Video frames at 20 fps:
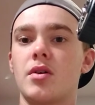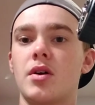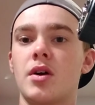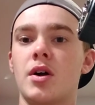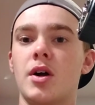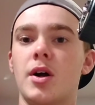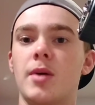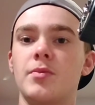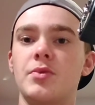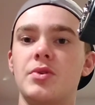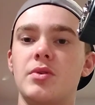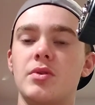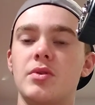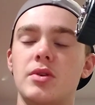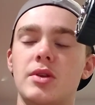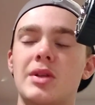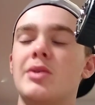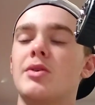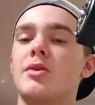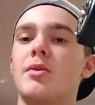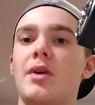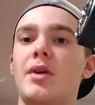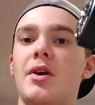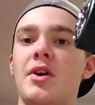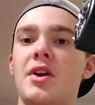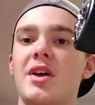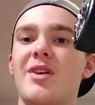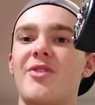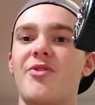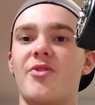doing rear
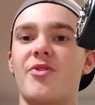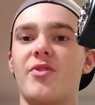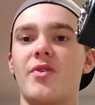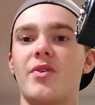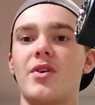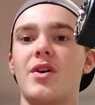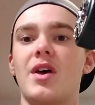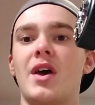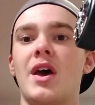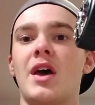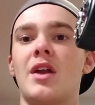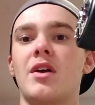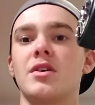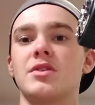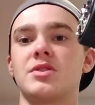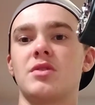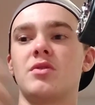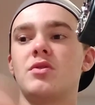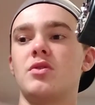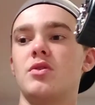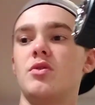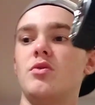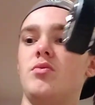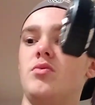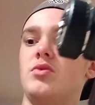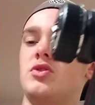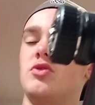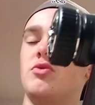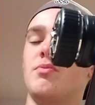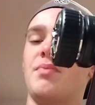diff and also new
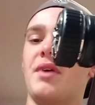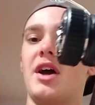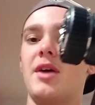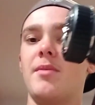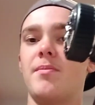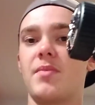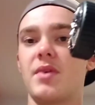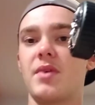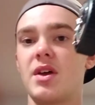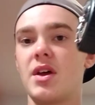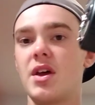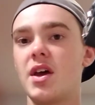tune pipe,